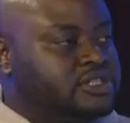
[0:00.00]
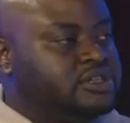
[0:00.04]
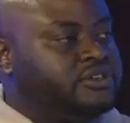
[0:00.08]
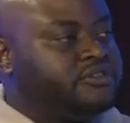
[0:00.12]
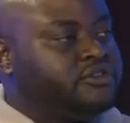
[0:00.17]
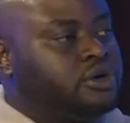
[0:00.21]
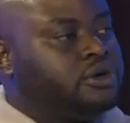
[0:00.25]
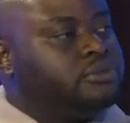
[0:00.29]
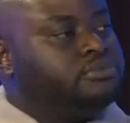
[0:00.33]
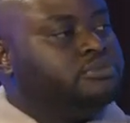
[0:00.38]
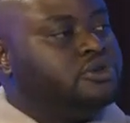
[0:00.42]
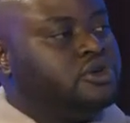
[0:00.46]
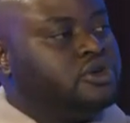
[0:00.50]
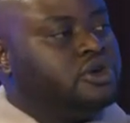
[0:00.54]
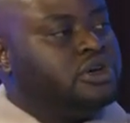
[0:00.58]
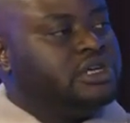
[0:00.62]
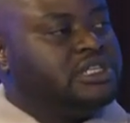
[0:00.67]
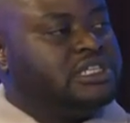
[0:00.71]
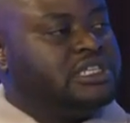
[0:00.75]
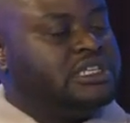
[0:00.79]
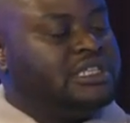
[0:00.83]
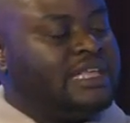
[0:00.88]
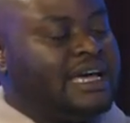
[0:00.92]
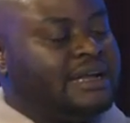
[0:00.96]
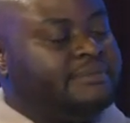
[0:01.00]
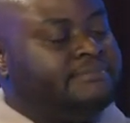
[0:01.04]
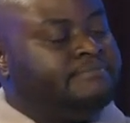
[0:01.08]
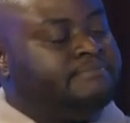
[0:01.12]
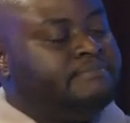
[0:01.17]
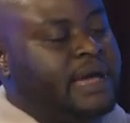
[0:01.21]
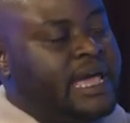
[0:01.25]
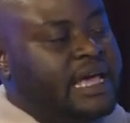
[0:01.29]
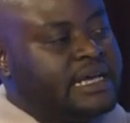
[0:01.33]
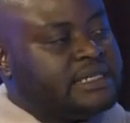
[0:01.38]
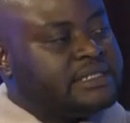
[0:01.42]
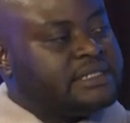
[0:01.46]
of community that
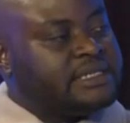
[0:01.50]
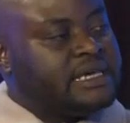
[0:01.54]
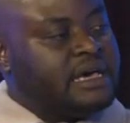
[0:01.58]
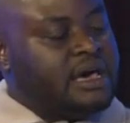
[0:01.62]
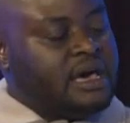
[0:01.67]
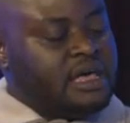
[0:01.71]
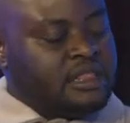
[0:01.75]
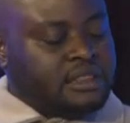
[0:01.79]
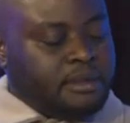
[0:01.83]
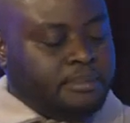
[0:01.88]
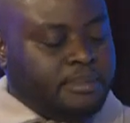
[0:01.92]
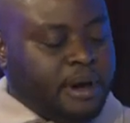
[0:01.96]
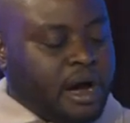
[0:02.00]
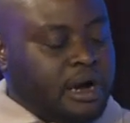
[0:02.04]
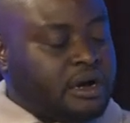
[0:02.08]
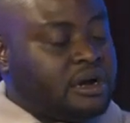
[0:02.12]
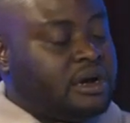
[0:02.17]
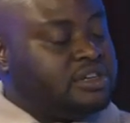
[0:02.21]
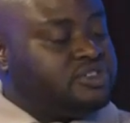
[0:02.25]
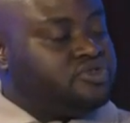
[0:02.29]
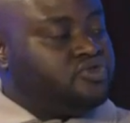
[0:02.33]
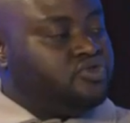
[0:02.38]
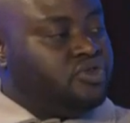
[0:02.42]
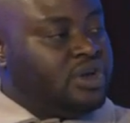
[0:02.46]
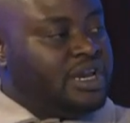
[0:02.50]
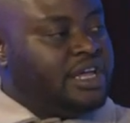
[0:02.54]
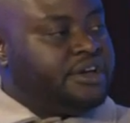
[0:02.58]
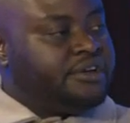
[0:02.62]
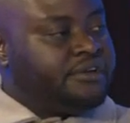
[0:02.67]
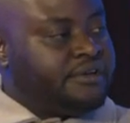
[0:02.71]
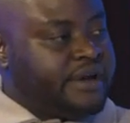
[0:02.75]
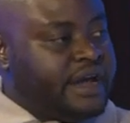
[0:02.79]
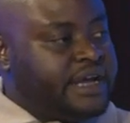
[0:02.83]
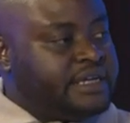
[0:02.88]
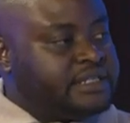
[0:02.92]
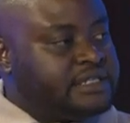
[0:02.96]
makes the podcast really
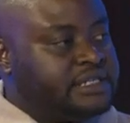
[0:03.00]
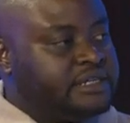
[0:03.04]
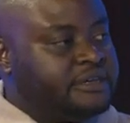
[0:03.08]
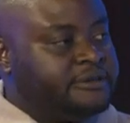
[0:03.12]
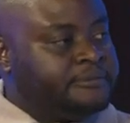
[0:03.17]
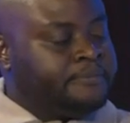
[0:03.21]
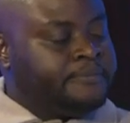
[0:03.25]
great.